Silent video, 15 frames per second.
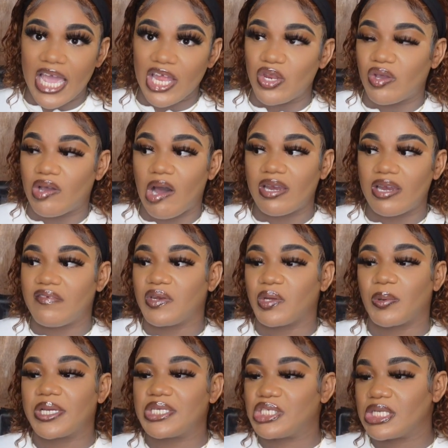and you can't even
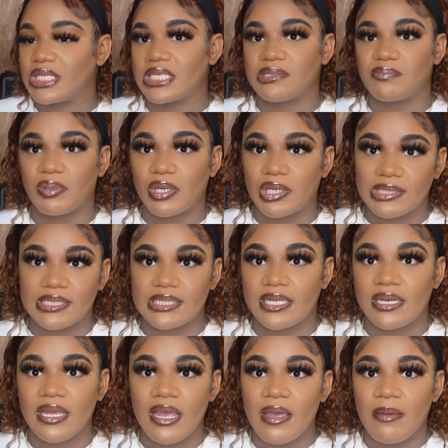question this
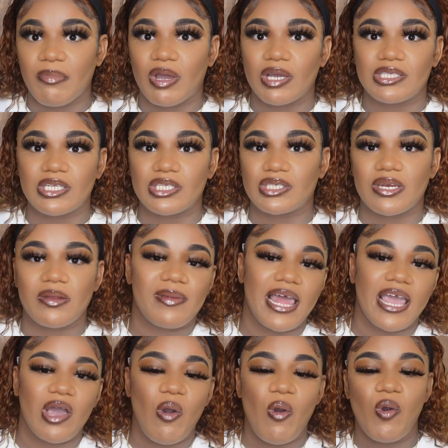person because it's gonna be
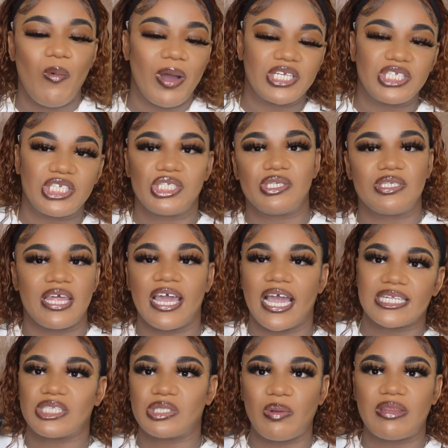like, oh, what did you think
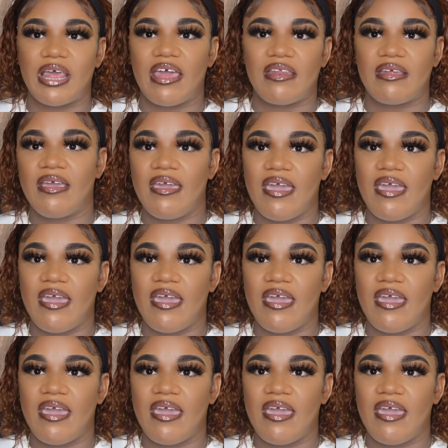I stole that?